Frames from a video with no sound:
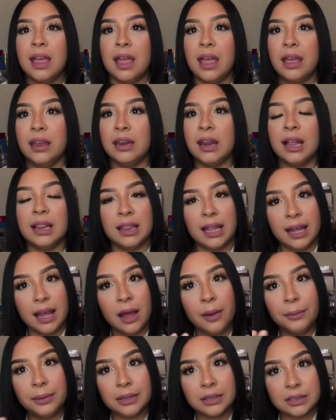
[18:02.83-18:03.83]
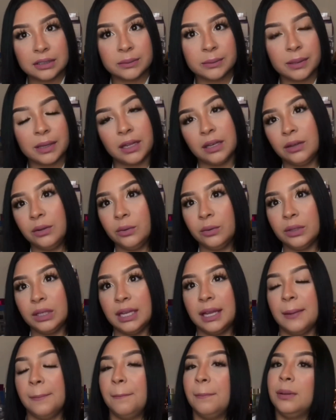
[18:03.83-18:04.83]
and I like how it looks with a nude
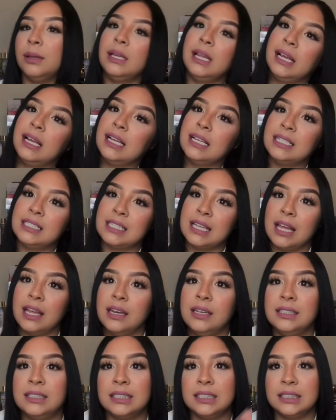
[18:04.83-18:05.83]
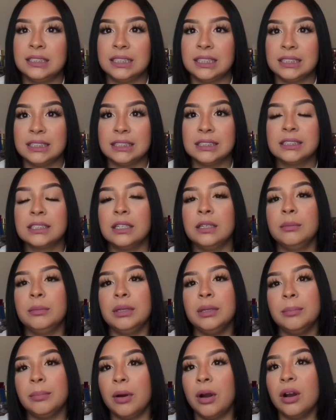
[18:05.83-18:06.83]
lip, but like I said, since this is going to
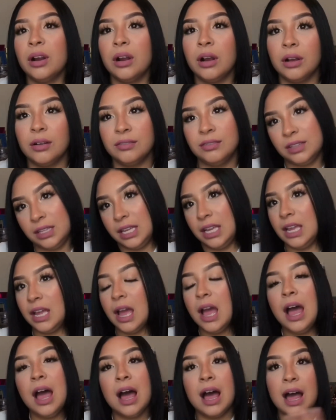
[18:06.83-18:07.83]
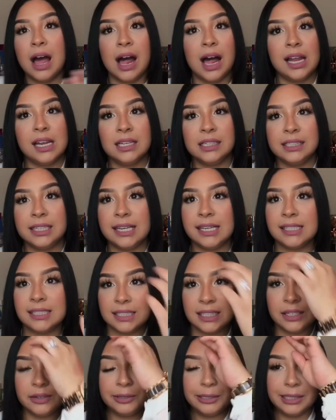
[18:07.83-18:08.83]
be part of the holiday
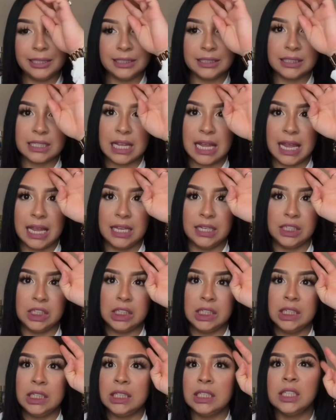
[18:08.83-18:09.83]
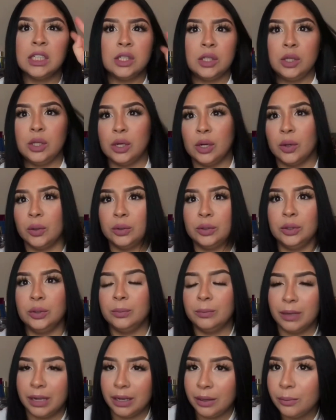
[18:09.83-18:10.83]
series, and you know, you
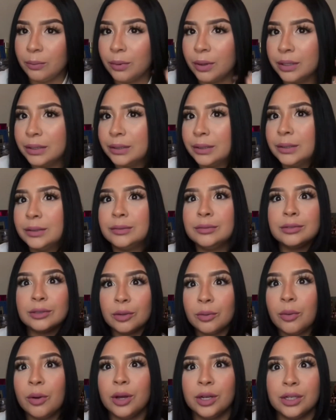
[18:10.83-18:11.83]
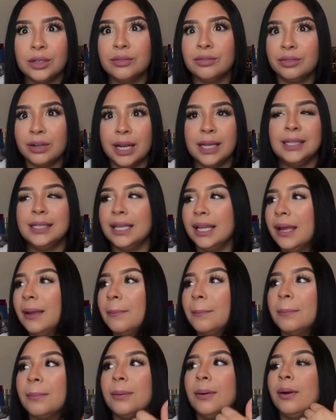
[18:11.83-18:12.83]
might want to throw on a red lip,
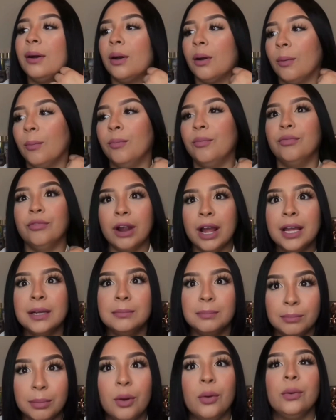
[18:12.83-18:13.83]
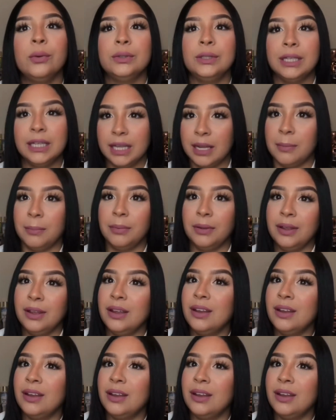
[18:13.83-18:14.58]
a red bold lip